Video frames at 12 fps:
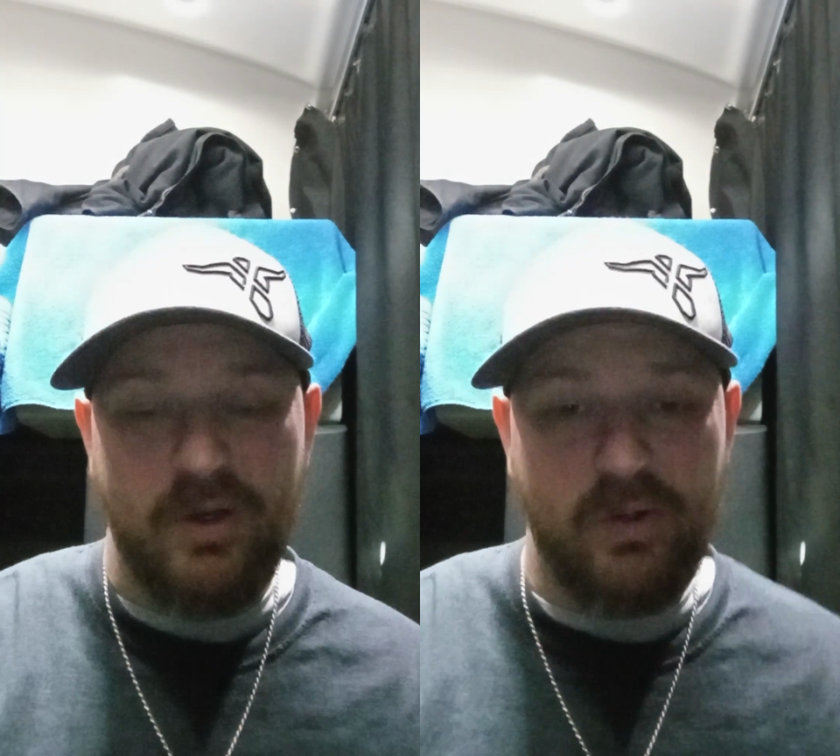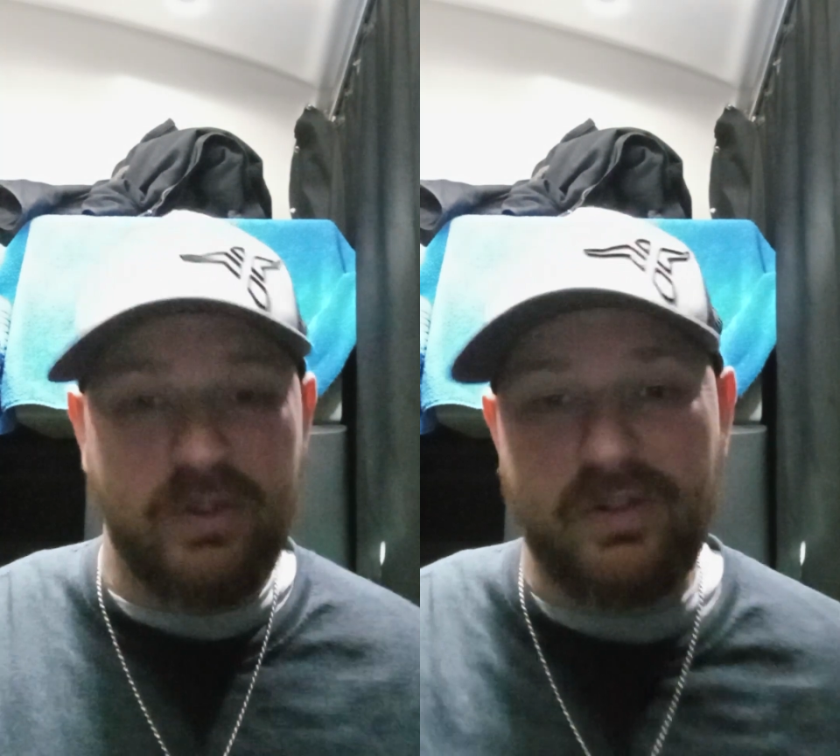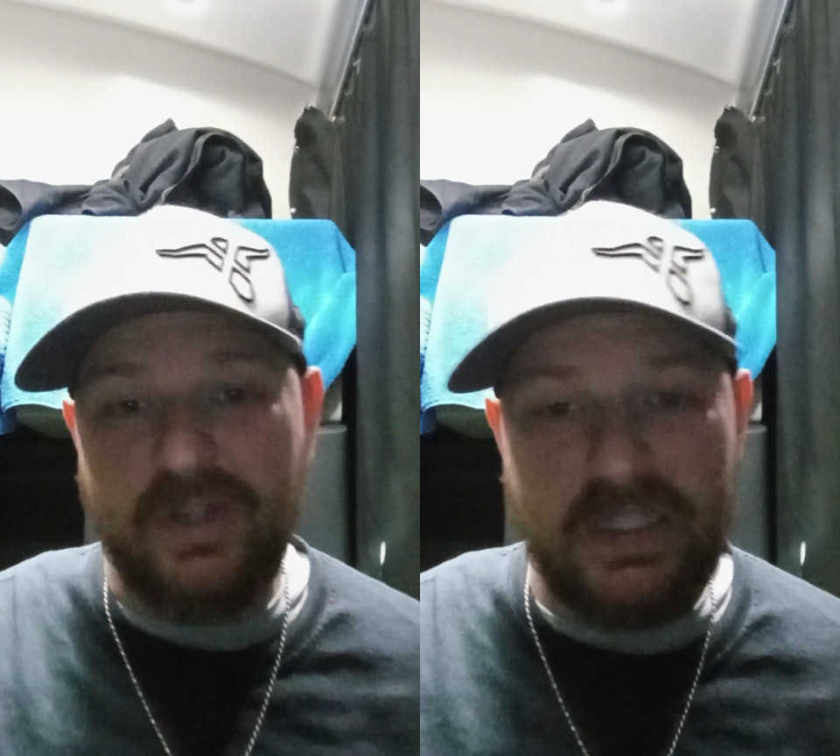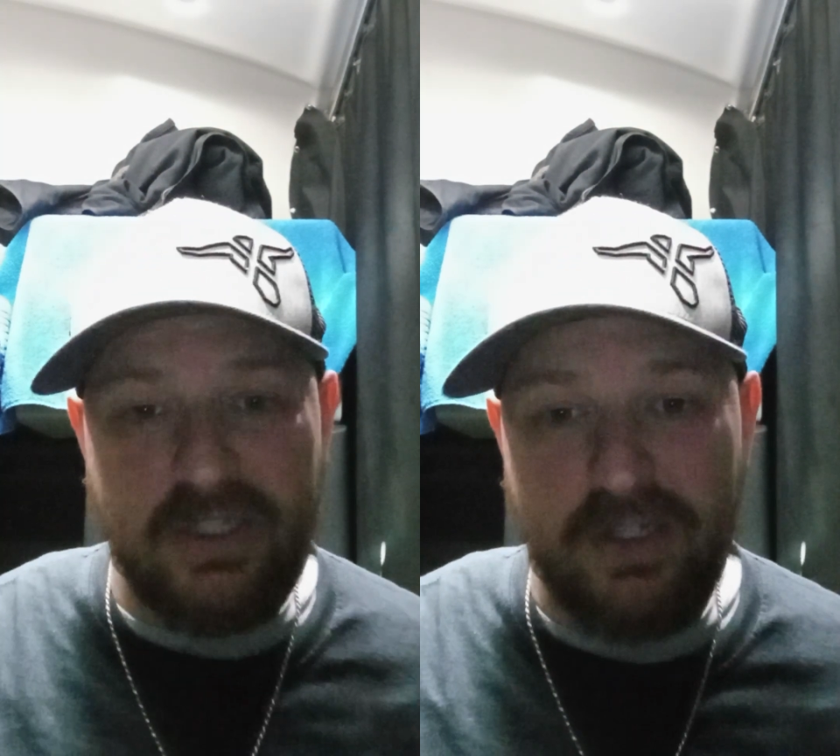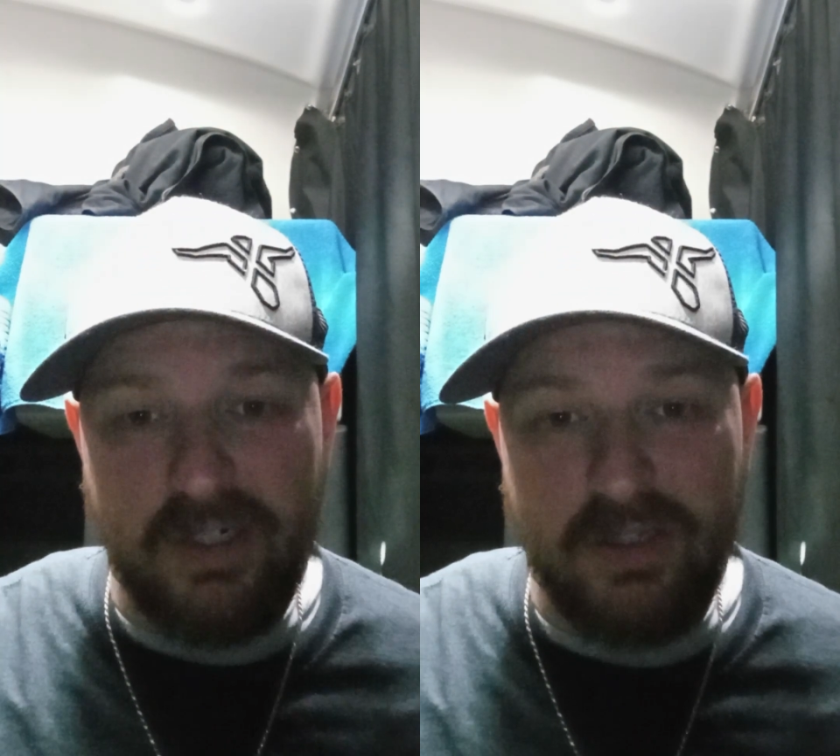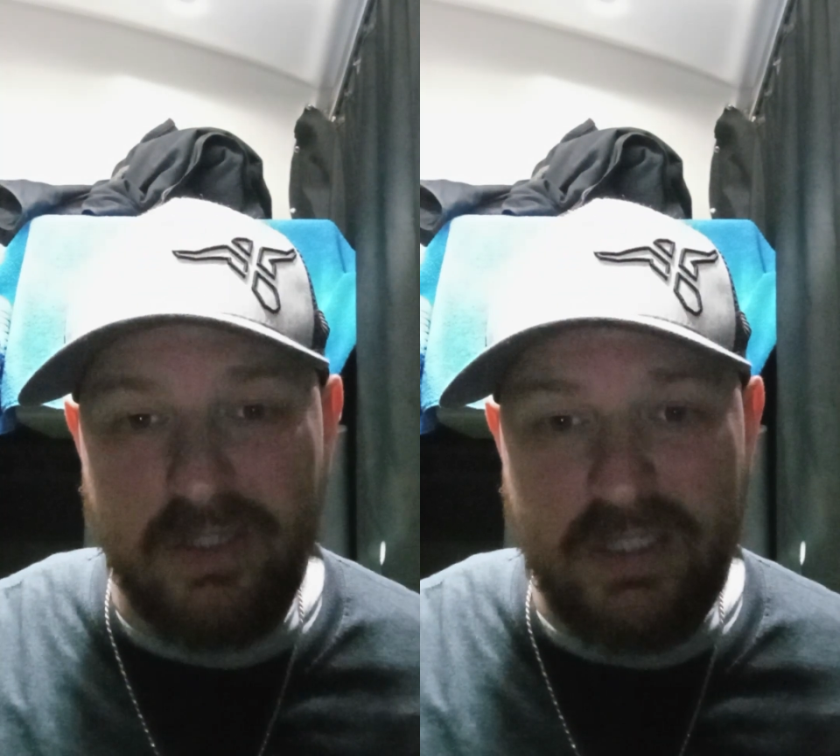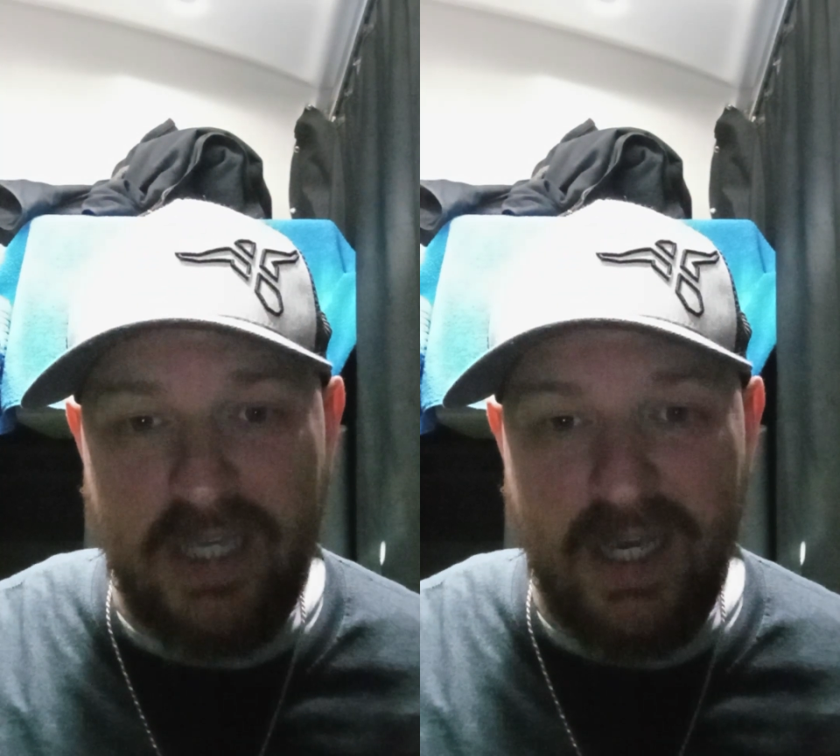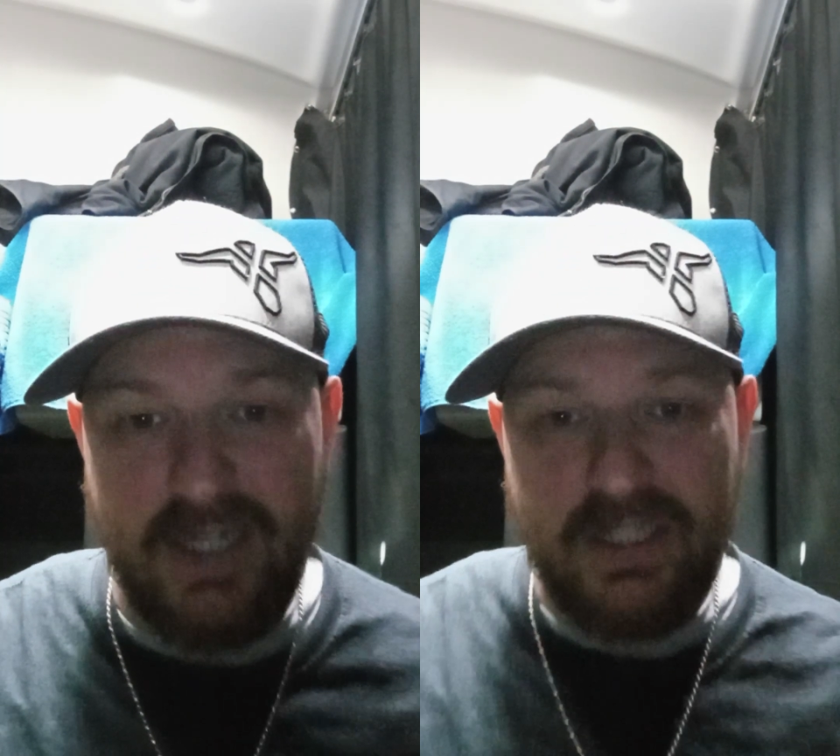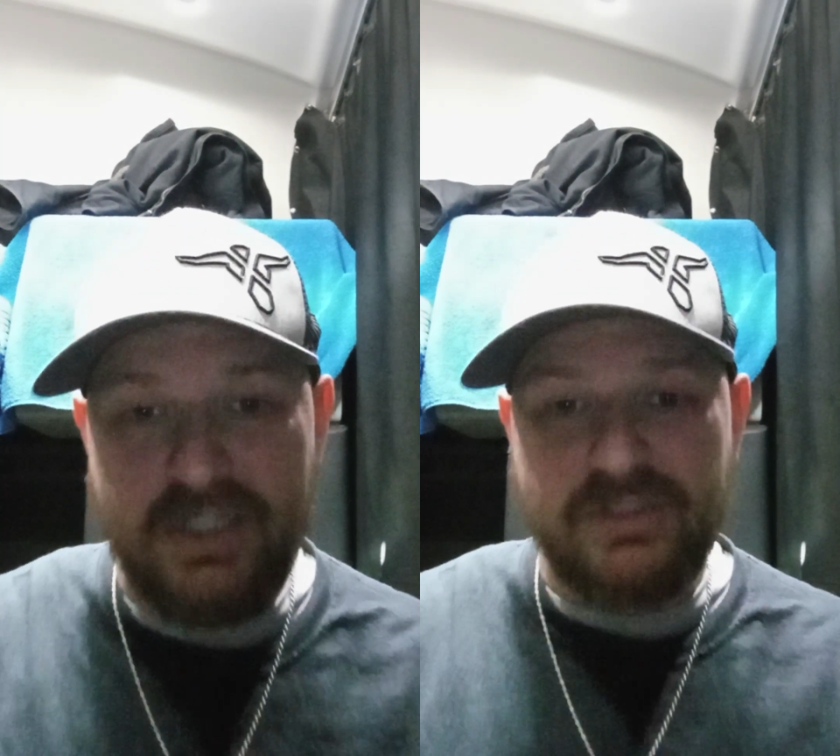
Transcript: who do you think they're going to look at?